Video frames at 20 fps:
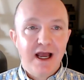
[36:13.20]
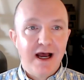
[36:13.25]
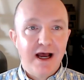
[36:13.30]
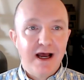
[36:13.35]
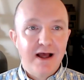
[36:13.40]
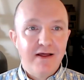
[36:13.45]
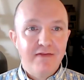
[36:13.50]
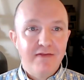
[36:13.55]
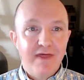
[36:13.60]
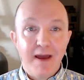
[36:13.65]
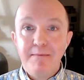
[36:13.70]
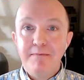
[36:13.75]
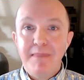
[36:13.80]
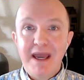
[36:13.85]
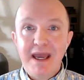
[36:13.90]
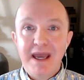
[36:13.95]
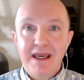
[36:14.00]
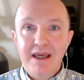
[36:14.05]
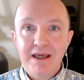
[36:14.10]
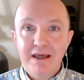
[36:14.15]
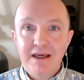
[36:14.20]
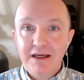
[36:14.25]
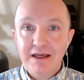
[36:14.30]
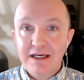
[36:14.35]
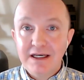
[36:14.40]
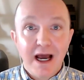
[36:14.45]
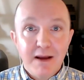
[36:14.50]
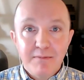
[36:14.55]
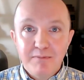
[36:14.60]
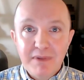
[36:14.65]
uh, that may
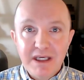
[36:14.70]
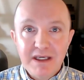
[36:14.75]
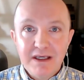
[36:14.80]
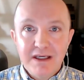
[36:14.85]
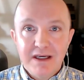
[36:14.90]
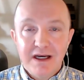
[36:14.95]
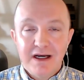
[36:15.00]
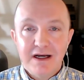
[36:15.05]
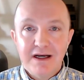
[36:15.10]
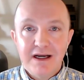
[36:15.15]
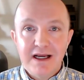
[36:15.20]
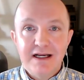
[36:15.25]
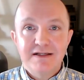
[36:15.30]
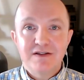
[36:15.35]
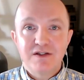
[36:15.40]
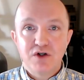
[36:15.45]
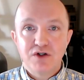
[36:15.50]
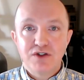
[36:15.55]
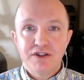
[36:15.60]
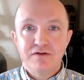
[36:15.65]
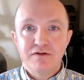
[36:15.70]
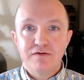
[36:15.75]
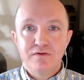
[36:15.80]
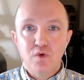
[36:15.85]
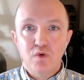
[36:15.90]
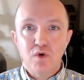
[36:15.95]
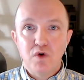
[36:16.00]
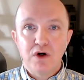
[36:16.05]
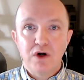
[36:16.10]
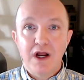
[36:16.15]
not be uh, as urgent
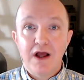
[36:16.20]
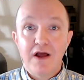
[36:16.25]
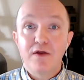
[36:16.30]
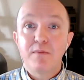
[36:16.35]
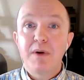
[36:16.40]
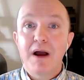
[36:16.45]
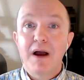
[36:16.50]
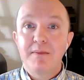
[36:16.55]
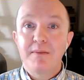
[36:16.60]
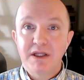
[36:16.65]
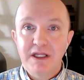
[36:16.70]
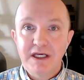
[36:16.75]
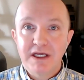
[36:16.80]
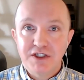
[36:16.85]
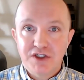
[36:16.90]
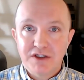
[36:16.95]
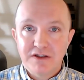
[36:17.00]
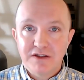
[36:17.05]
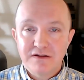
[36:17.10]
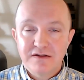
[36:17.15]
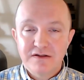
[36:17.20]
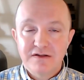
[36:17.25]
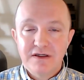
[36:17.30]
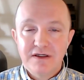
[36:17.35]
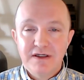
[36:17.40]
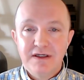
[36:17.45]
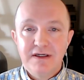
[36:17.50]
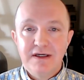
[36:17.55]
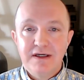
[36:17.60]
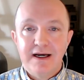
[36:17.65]
for other populations.
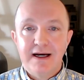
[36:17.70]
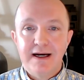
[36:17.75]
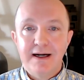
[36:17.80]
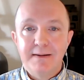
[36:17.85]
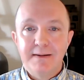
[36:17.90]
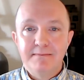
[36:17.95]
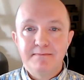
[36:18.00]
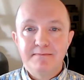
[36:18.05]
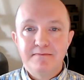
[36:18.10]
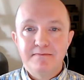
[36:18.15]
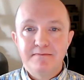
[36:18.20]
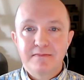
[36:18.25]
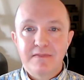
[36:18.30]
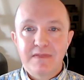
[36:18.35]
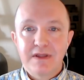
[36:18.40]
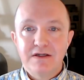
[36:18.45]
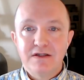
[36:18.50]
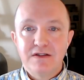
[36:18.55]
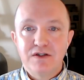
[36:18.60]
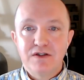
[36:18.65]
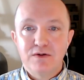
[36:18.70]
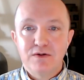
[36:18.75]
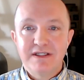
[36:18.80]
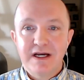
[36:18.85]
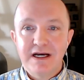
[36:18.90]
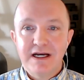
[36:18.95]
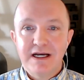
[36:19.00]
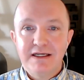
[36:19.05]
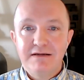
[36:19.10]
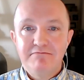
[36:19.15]
Um,
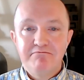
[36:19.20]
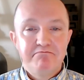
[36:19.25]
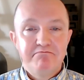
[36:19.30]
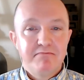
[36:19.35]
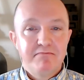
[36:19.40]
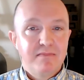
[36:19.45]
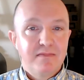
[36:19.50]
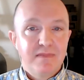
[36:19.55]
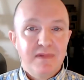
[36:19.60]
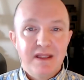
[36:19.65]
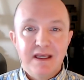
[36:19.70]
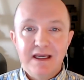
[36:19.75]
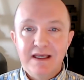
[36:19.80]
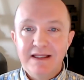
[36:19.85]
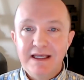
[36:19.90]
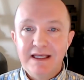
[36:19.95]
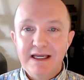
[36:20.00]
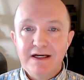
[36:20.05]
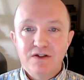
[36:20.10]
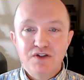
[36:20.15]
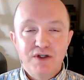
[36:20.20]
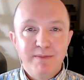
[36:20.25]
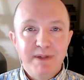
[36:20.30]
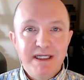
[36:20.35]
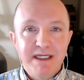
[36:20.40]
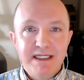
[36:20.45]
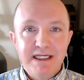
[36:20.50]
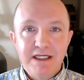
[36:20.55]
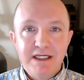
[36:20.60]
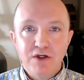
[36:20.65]
suicide in the
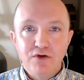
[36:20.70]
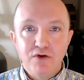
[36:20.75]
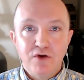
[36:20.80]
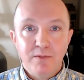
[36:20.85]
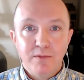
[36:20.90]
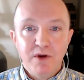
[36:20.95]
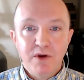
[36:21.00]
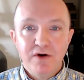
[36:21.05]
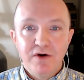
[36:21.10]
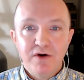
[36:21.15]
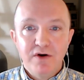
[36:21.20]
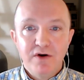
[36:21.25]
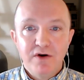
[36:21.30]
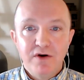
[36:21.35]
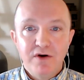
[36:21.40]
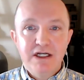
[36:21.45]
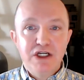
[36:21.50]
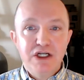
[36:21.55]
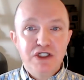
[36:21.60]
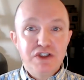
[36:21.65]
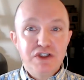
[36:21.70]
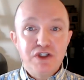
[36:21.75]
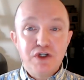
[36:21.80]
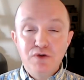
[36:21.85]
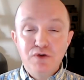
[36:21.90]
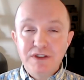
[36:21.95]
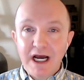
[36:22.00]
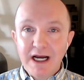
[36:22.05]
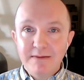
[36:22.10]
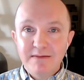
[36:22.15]
LGBTQ community,
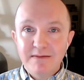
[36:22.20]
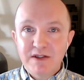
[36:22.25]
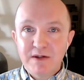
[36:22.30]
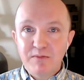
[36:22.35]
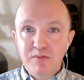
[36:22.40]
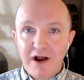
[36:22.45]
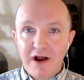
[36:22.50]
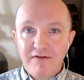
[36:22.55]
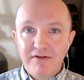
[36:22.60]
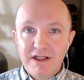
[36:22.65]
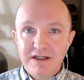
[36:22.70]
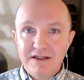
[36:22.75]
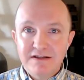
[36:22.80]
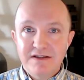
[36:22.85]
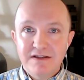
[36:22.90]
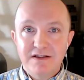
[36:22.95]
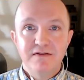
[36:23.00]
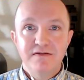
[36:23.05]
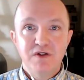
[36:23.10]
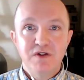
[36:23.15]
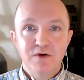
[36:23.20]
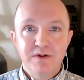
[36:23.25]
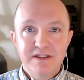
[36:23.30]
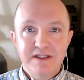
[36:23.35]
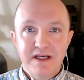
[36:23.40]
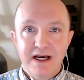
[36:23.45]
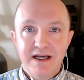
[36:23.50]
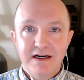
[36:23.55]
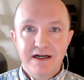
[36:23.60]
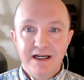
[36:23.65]
two times the prevalence of
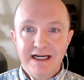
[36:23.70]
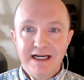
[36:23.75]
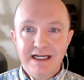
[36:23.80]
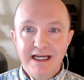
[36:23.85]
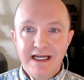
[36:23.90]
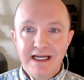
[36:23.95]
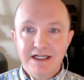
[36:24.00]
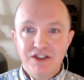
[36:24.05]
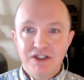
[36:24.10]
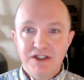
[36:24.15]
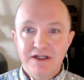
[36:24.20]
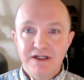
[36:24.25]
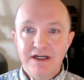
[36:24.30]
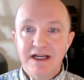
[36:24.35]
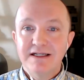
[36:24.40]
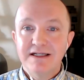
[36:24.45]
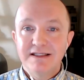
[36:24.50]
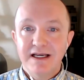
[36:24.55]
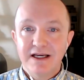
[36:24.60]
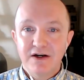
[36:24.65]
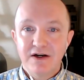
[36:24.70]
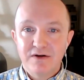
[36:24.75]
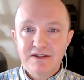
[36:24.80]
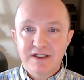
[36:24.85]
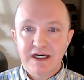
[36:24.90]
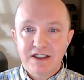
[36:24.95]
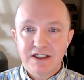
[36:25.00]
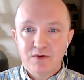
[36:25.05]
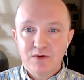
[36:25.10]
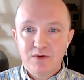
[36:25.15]
suicidal ideation as
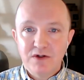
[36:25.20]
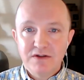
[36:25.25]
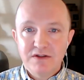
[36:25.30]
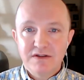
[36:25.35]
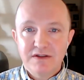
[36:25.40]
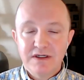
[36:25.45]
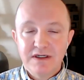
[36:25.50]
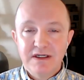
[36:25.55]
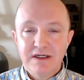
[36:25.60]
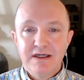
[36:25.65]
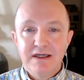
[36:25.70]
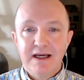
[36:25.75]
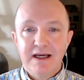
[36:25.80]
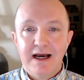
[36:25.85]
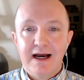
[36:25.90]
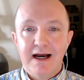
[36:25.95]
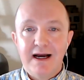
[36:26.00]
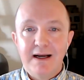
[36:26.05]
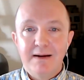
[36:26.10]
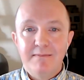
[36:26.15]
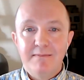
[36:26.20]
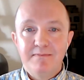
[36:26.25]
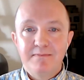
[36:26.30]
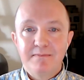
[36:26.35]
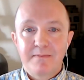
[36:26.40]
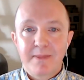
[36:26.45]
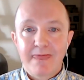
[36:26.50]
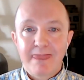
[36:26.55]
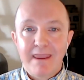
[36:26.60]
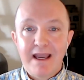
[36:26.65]
heterosexuals.
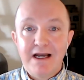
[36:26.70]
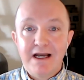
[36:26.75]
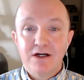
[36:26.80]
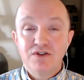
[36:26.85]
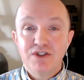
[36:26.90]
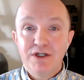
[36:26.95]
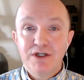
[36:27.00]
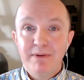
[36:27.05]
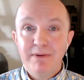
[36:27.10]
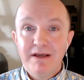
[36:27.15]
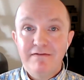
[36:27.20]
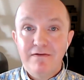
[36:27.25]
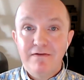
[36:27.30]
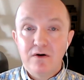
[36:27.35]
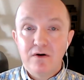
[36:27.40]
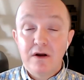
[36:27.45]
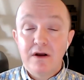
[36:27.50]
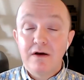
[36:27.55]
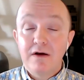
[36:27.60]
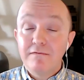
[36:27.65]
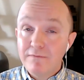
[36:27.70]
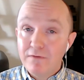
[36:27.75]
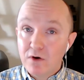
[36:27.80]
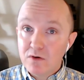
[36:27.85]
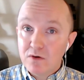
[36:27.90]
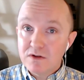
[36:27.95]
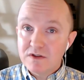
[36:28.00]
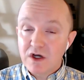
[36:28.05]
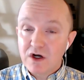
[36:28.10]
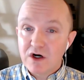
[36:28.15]
Um, LGB fo-
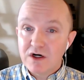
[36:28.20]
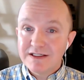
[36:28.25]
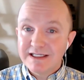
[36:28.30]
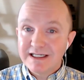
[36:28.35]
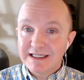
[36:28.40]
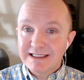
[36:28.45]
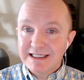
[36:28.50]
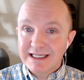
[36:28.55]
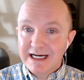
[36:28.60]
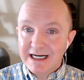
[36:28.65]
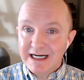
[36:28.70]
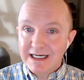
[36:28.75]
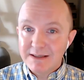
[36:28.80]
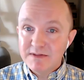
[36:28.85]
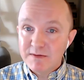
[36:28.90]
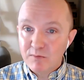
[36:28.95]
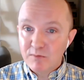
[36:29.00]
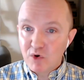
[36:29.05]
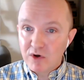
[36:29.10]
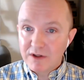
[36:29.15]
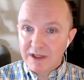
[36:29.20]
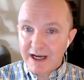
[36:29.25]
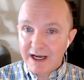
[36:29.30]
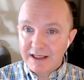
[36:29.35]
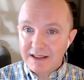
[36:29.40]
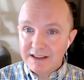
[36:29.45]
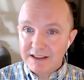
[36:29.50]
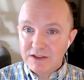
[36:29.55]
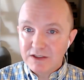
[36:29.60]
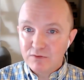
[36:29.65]
folks are six times more
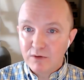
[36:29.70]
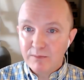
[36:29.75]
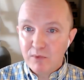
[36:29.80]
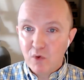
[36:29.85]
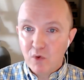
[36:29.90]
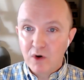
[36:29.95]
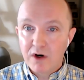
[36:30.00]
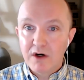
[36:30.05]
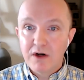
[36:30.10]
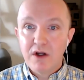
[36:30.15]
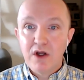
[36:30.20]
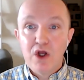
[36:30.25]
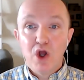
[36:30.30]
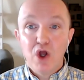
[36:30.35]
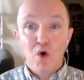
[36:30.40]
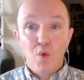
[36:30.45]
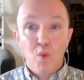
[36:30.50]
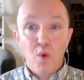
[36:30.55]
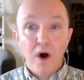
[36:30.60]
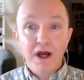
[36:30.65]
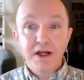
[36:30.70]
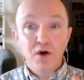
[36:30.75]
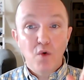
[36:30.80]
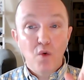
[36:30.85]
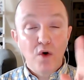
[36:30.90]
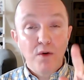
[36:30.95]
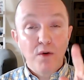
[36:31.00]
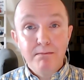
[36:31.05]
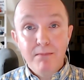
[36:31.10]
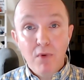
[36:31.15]
likely to report one
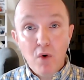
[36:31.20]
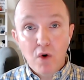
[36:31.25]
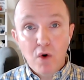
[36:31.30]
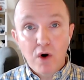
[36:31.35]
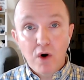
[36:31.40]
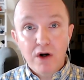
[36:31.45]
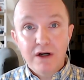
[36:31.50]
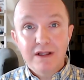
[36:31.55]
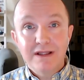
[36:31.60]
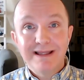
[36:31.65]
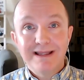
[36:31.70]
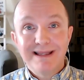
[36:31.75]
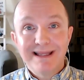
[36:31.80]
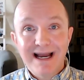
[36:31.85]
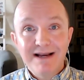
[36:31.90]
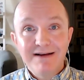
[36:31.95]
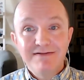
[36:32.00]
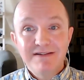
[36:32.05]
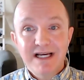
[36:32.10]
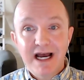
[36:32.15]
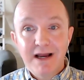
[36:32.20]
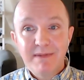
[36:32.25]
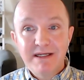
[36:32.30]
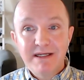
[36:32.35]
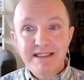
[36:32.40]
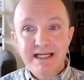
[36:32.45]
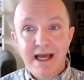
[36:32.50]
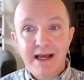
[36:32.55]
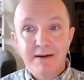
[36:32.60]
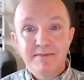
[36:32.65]
or more lifetime
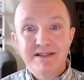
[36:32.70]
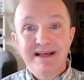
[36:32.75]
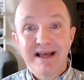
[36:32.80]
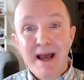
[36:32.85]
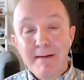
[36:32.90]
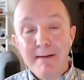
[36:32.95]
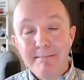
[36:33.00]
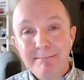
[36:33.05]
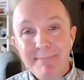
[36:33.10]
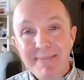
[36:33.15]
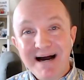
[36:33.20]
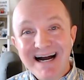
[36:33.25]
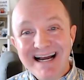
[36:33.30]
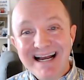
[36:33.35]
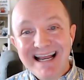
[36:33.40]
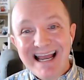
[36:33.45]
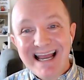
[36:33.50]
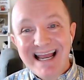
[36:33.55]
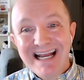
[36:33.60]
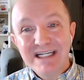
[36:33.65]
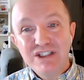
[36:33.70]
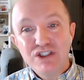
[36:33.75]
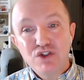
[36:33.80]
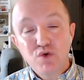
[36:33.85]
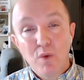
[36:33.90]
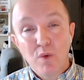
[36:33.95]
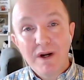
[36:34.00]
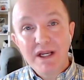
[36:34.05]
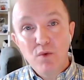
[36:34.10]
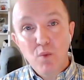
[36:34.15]
attempts by age
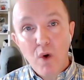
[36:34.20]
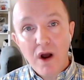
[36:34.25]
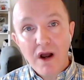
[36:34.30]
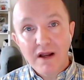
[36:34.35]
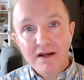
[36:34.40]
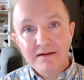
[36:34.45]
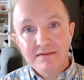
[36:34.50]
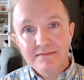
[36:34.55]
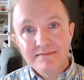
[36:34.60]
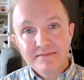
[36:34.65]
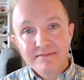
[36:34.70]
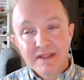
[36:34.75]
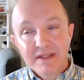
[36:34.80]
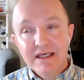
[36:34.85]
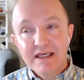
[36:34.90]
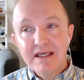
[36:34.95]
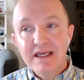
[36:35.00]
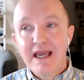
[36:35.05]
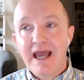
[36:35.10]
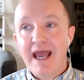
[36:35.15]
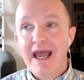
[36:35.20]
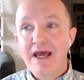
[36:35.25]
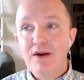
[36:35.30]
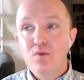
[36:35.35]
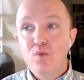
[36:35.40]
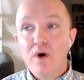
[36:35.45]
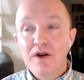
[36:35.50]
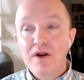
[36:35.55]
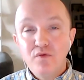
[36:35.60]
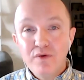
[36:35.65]
21.
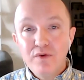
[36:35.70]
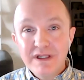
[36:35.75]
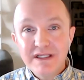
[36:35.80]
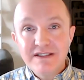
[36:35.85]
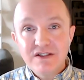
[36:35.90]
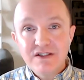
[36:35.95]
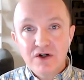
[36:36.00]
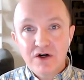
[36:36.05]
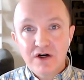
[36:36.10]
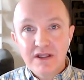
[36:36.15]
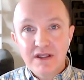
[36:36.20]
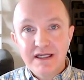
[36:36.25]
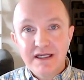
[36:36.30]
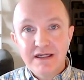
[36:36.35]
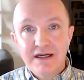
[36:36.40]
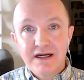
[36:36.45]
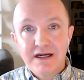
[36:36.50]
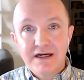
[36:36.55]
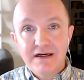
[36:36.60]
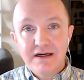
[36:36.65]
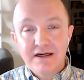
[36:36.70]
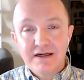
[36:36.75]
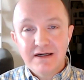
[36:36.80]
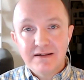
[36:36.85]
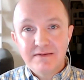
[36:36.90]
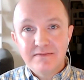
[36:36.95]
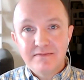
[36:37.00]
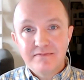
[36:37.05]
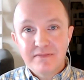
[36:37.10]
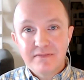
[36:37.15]
And one really startling uh,
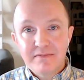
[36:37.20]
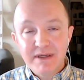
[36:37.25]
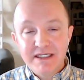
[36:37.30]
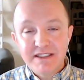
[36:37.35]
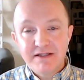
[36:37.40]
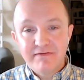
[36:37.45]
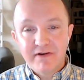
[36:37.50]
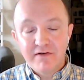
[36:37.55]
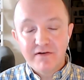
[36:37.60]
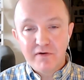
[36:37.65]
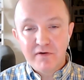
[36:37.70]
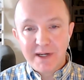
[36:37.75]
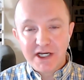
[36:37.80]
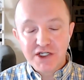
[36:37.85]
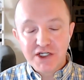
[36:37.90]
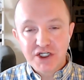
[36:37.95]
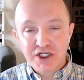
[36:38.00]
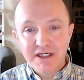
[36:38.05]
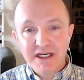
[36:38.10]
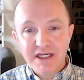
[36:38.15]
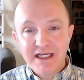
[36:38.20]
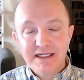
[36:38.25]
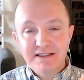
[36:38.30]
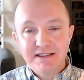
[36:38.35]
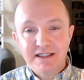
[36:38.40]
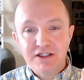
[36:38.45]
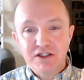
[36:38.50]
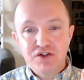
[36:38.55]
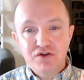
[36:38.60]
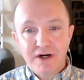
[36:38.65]
um, piece of information
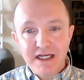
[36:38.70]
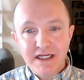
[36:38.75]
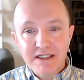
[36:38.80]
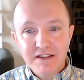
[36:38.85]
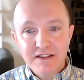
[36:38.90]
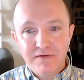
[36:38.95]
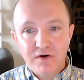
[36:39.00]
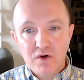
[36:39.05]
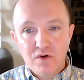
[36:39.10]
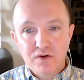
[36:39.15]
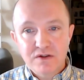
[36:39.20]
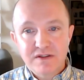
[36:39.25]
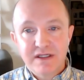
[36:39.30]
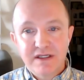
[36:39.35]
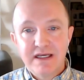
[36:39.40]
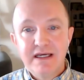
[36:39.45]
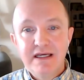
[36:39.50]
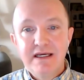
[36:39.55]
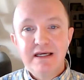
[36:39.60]
is that trans folks,